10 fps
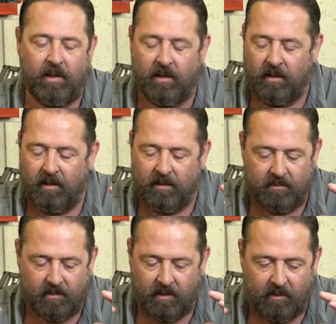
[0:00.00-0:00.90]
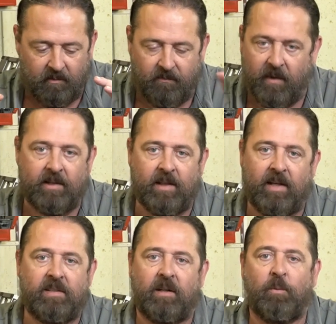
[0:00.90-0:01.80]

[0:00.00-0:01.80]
and it's a fantastic